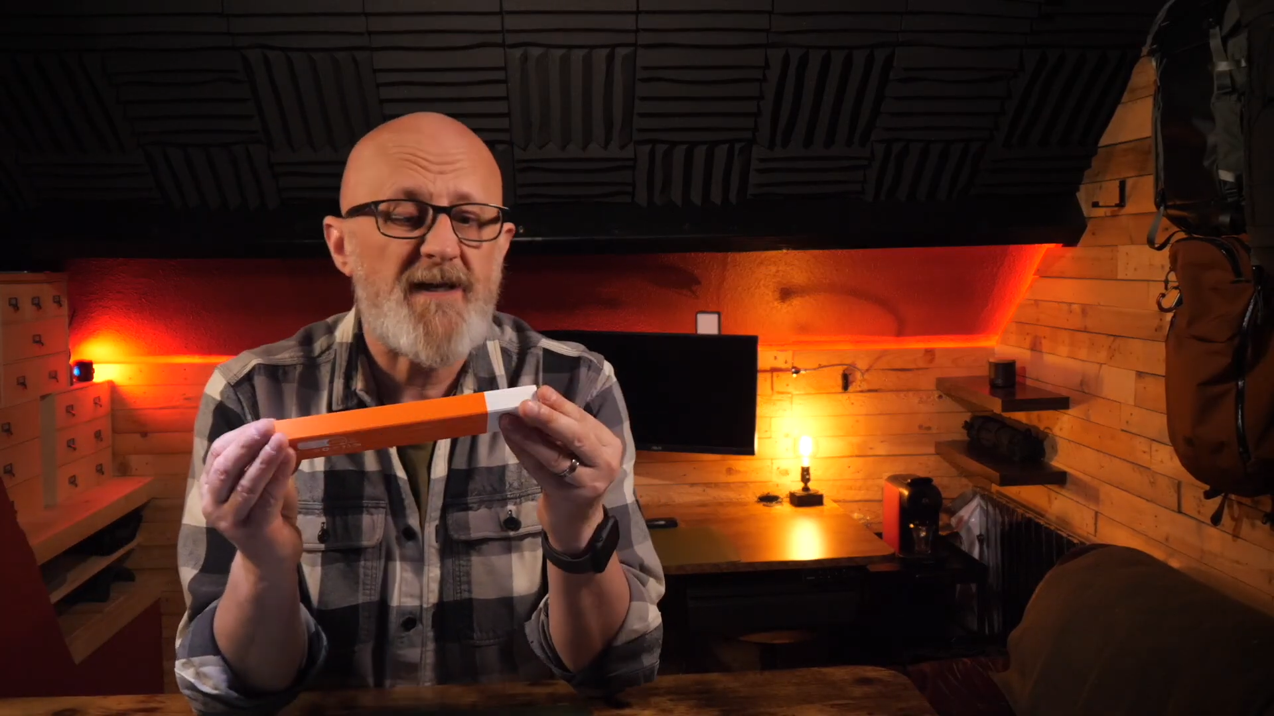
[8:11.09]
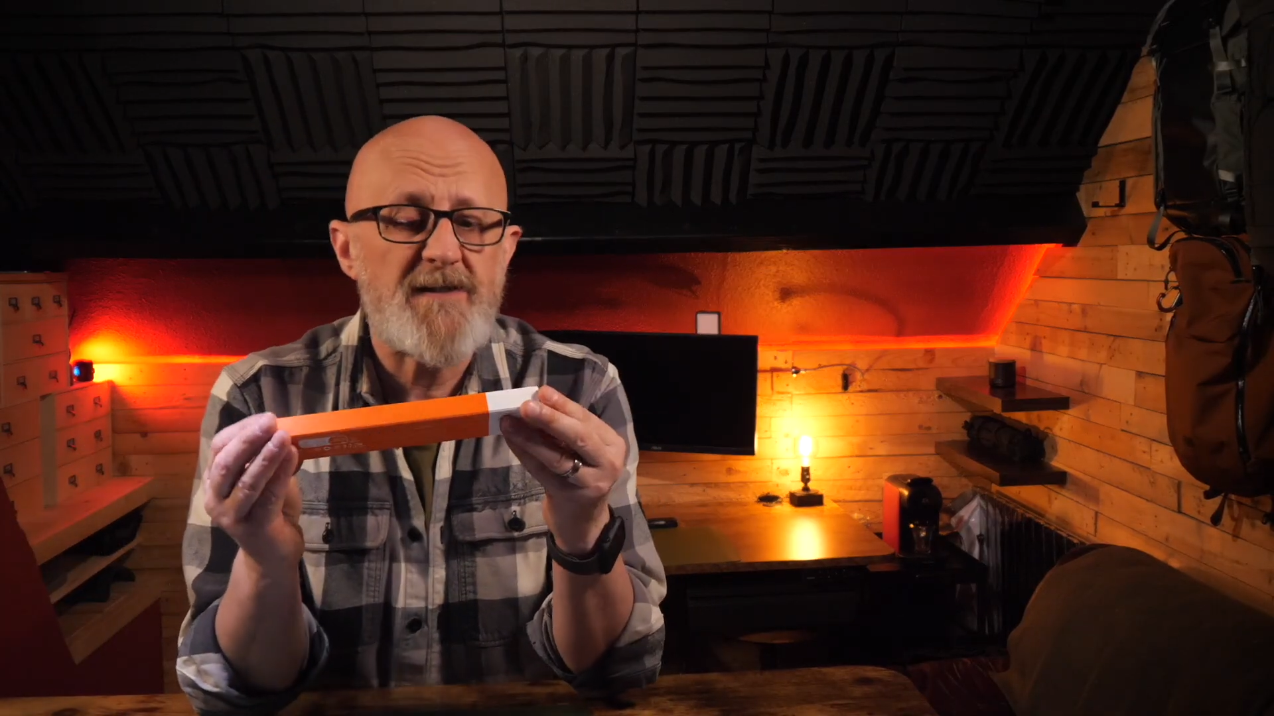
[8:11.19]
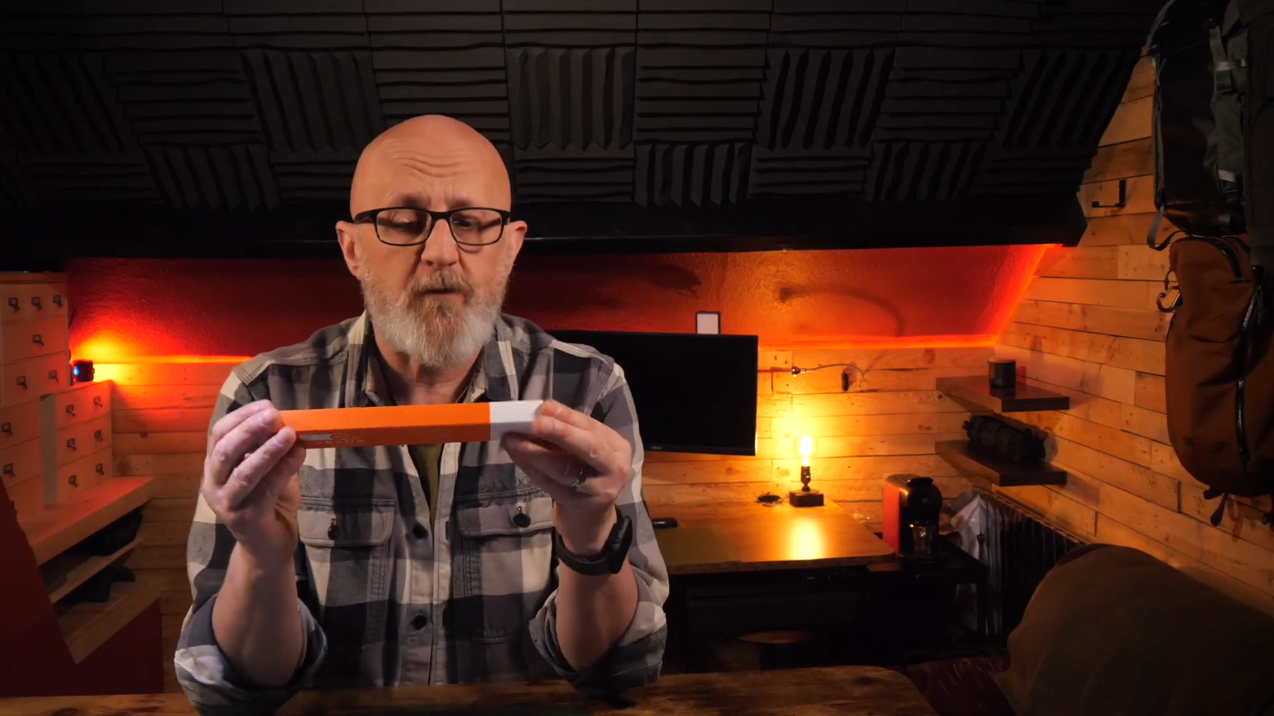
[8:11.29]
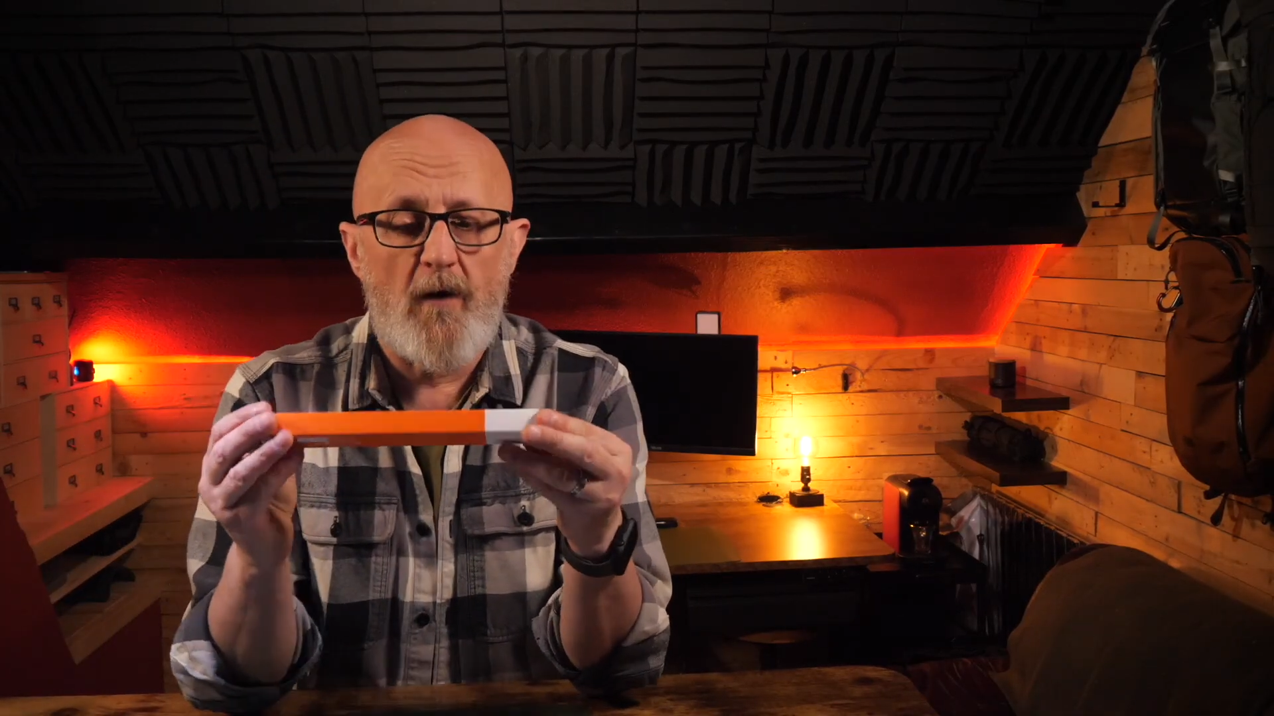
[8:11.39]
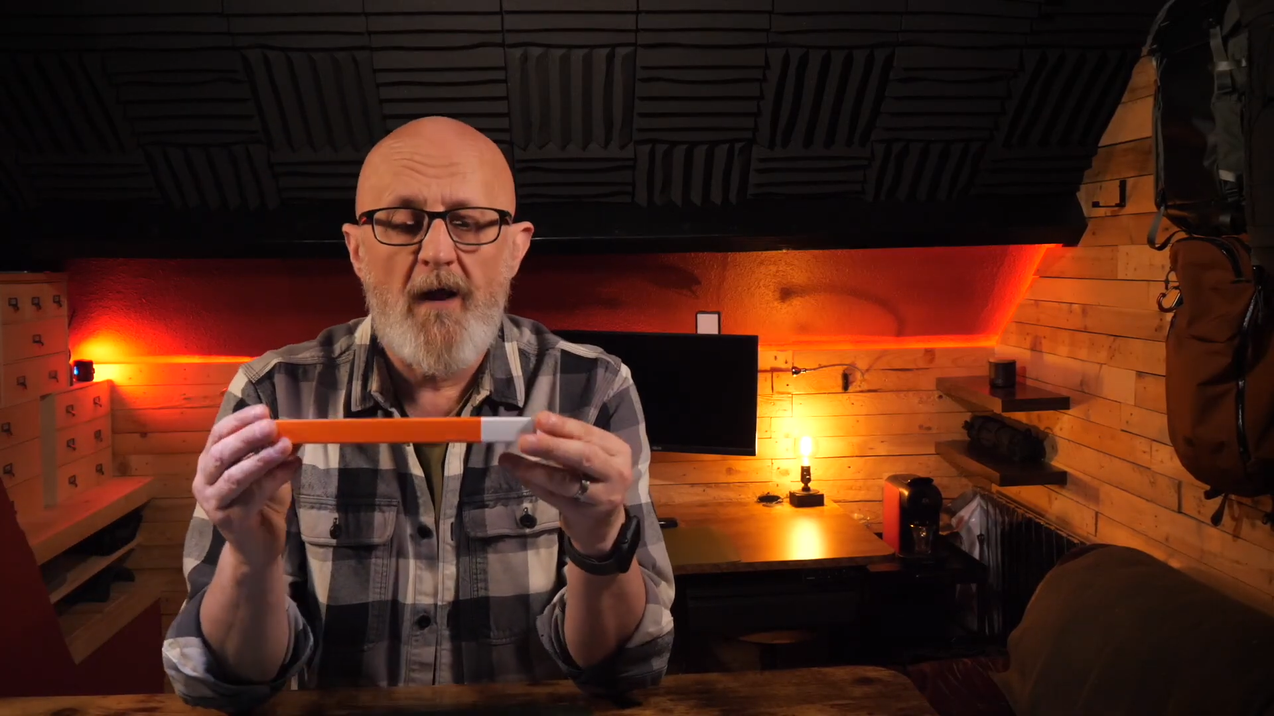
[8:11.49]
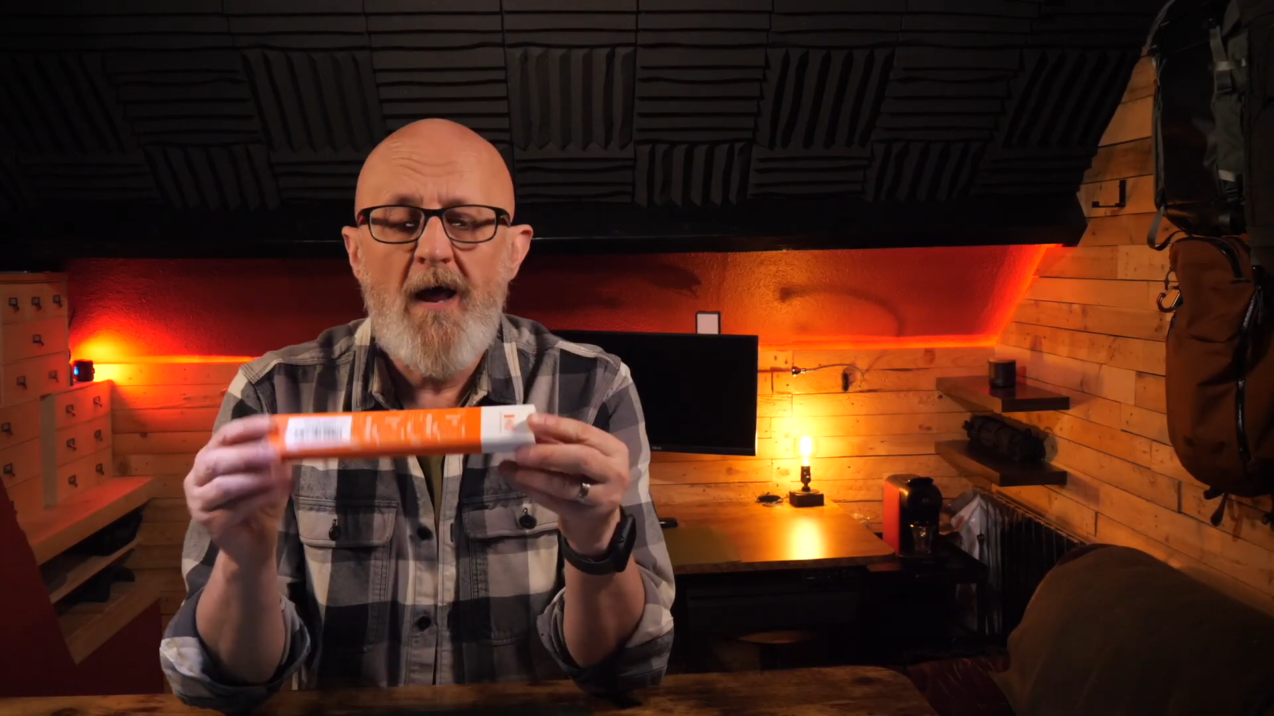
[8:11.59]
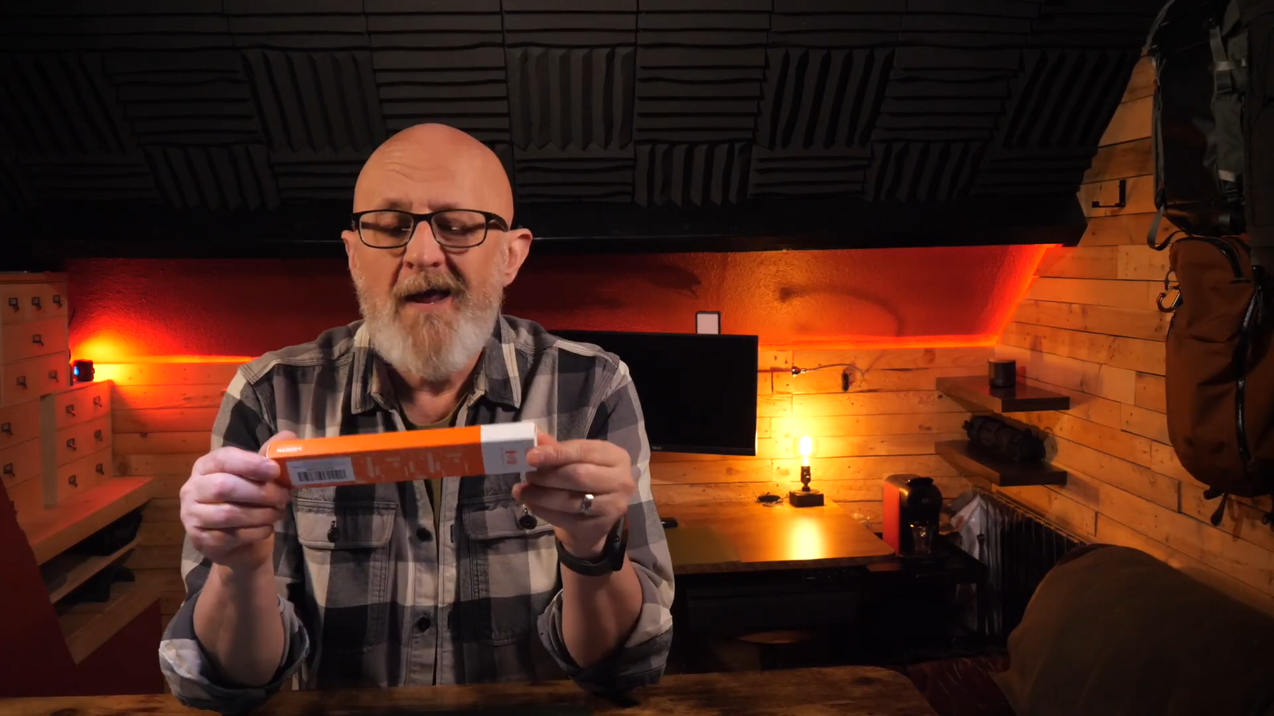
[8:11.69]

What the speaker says: this one.